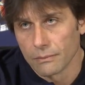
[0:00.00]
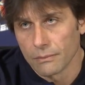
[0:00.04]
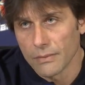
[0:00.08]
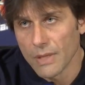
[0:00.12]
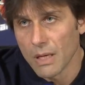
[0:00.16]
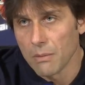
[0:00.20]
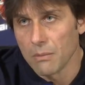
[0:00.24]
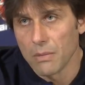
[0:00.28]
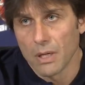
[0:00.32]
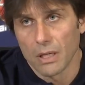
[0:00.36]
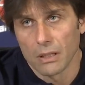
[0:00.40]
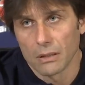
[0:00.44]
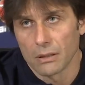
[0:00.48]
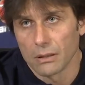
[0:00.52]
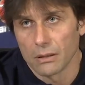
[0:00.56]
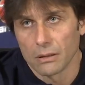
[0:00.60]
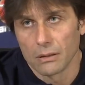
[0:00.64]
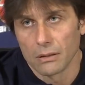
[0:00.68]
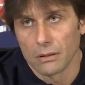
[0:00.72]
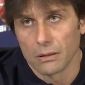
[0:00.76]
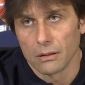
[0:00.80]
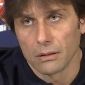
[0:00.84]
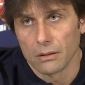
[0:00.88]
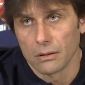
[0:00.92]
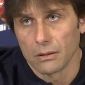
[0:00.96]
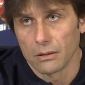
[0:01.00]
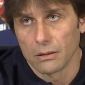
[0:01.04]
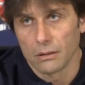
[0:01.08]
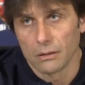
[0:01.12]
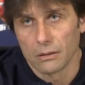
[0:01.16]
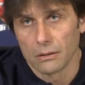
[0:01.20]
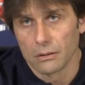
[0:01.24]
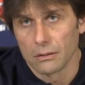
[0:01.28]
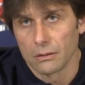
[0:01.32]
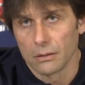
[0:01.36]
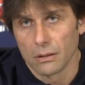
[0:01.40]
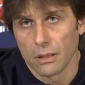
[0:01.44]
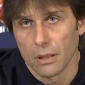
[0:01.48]
But
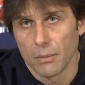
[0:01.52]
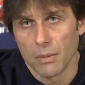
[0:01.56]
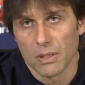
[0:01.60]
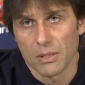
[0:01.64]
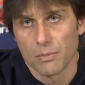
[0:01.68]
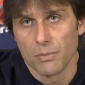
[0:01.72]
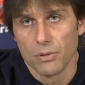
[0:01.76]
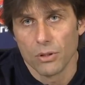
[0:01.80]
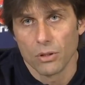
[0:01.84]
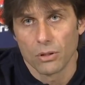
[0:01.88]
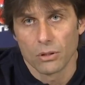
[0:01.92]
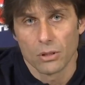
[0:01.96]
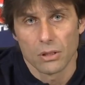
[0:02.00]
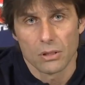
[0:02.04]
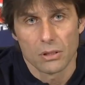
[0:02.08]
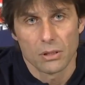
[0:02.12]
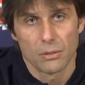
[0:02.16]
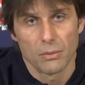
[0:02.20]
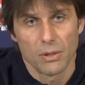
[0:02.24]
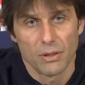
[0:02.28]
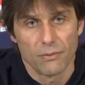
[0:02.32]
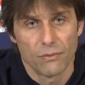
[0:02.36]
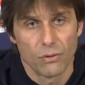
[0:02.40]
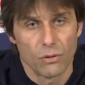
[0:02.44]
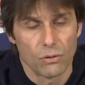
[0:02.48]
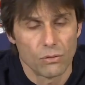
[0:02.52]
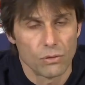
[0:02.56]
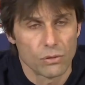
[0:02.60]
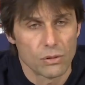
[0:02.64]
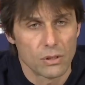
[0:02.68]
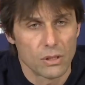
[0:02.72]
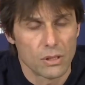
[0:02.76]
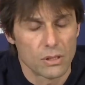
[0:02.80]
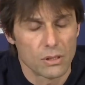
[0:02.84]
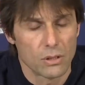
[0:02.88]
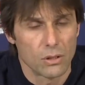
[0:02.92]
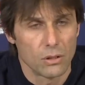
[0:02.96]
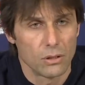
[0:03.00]
I must be honest, my focus
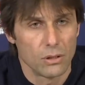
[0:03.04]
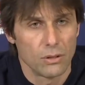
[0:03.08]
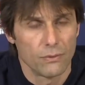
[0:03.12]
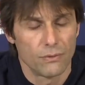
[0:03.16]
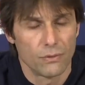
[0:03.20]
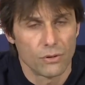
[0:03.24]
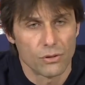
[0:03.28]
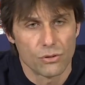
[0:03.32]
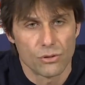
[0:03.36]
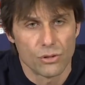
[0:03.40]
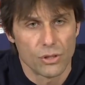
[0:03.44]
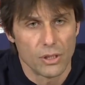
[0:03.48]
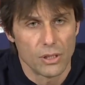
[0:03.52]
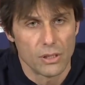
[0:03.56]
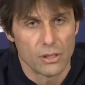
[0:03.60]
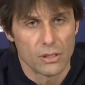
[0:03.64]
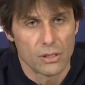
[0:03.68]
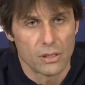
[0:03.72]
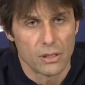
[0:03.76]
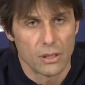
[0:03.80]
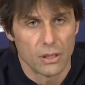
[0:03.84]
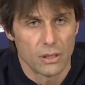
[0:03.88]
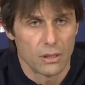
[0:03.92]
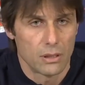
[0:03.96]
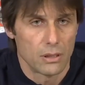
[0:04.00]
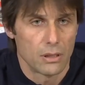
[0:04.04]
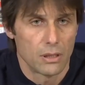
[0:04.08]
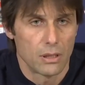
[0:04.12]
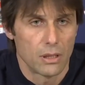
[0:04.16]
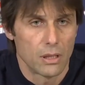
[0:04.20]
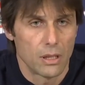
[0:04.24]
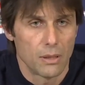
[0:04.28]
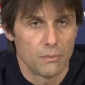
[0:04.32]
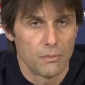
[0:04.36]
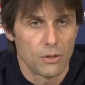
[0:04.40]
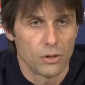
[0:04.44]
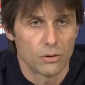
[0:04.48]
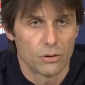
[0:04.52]
is only for Chelsea, and
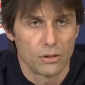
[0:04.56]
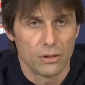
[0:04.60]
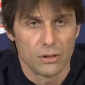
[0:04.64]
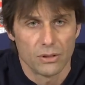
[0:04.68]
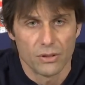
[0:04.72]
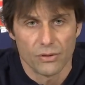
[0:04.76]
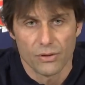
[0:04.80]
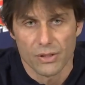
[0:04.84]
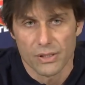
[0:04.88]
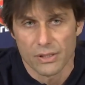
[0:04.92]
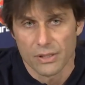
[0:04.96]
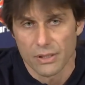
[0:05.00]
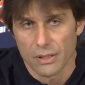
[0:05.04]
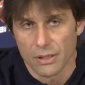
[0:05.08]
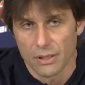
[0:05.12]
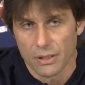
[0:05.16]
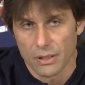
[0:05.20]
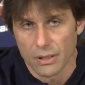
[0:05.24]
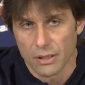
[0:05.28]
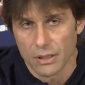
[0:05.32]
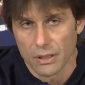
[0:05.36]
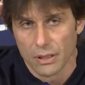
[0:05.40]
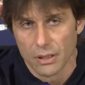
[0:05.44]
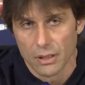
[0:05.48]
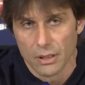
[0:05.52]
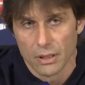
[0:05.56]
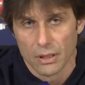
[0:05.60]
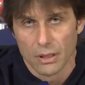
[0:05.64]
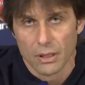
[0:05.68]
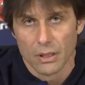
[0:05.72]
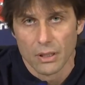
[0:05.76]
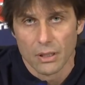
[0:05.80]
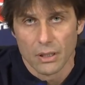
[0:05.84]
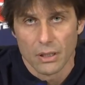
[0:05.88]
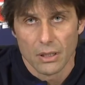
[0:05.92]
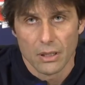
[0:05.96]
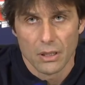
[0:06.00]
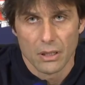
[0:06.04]
I'm not interested
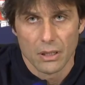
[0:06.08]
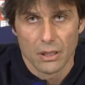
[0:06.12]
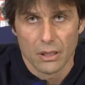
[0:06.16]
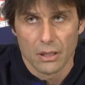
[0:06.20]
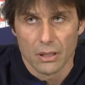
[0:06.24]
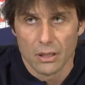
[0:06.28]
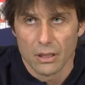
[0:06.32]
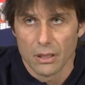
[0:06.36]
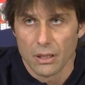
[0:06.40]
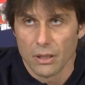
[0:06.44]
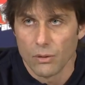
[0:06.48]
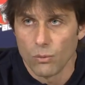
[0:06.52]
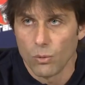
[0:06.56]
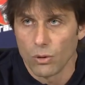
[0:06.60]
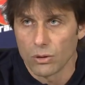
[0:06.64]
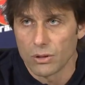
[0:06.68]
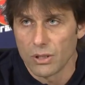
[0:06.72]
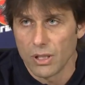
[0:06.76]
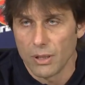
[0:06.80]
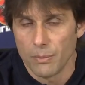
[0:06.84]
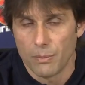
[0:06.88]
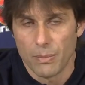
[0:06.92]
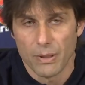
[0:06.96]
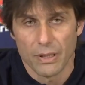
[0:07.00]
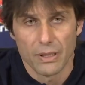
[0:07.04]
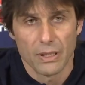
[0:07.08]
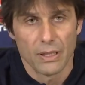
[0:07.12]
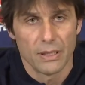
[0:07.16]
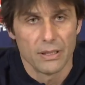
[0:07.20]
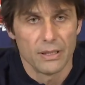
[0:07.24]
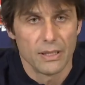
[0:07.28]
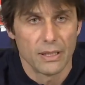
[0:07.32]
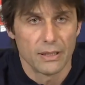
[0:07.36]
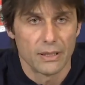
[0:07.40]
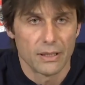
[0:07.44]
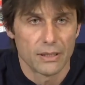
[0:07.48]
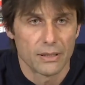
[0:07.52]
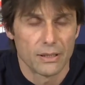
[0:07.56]
in what happened in
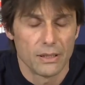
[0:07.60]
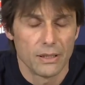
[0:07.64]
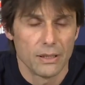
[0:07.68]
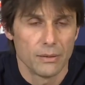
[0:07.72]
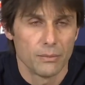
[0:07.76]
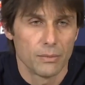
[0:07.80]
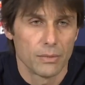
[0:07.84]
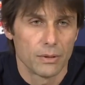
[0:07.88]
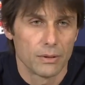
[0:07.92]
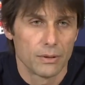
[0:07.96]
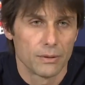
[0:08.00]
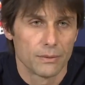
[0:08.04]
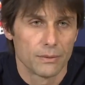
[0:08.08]
the other team.